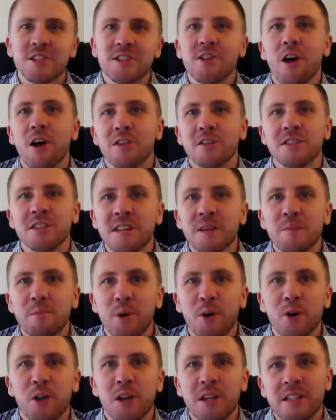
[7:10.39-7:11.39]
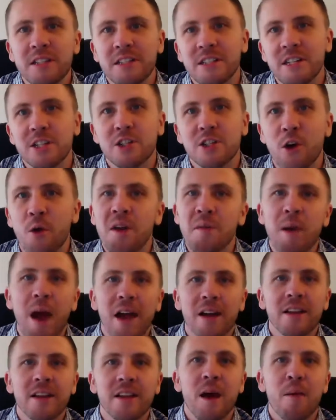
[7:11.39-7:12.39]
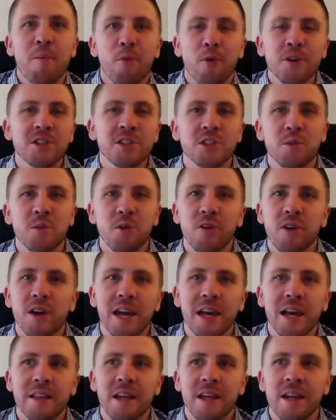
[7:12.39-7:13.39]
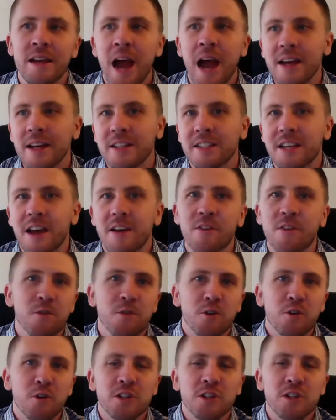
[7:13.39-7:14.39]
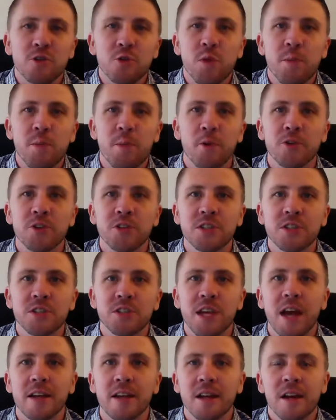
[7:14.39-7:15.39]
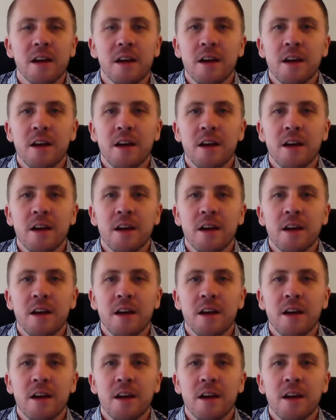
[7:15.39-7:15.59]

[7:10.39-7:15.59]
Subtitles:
It's all simple. It's just going back to that principle again, the 97 versus 3%.